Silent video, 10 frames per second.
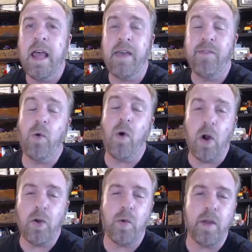If you
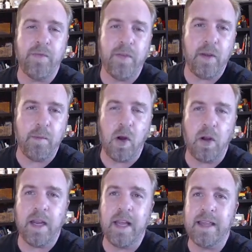are doing affiliate
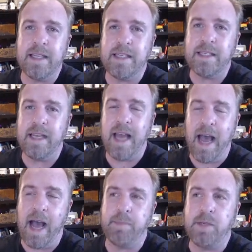marketing, this is an
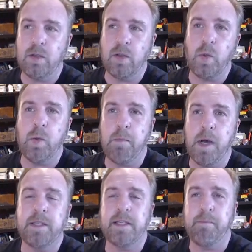absolute
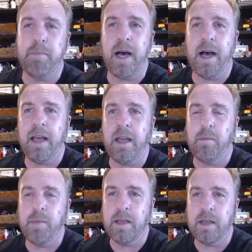must buy
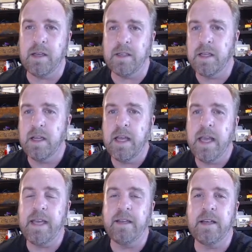because
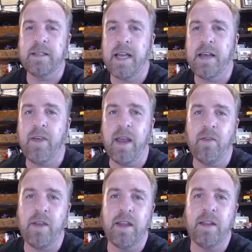it does have
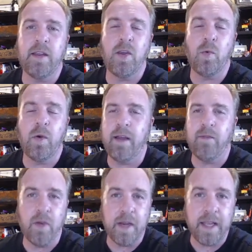everything that you will
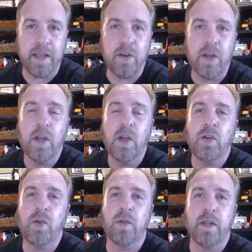ever need
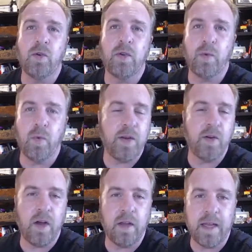to literally run
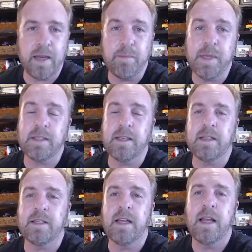your online
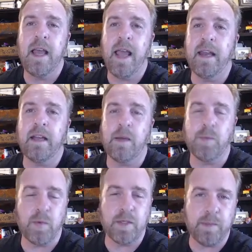business. And it
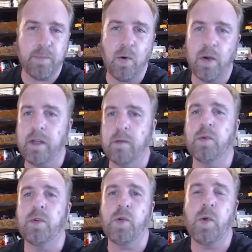comes with support, it comes
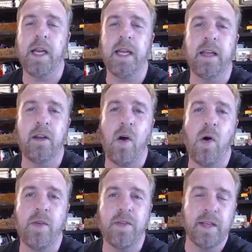with training and
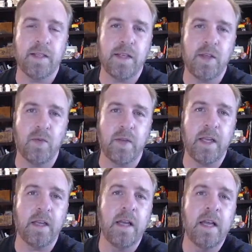all the things that you'll
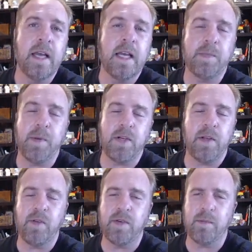need, especially
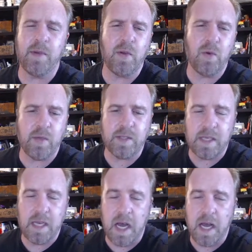if you're somebody who is
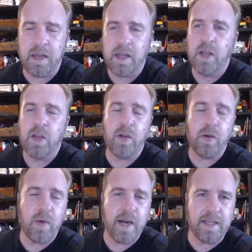not good
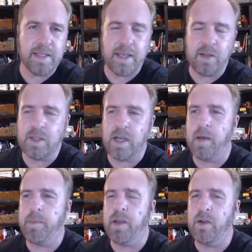at writing sales
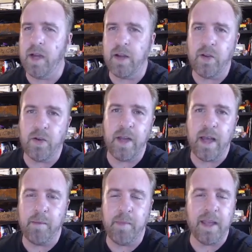copy, you're not good
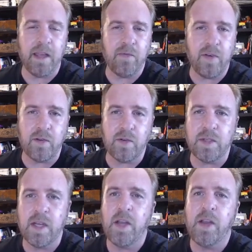at making
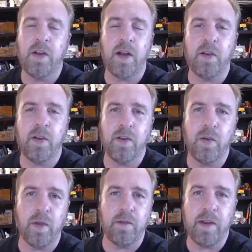funnels, you're not good at
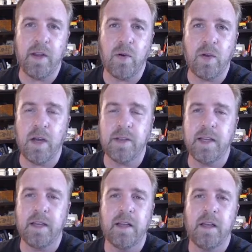doing video content.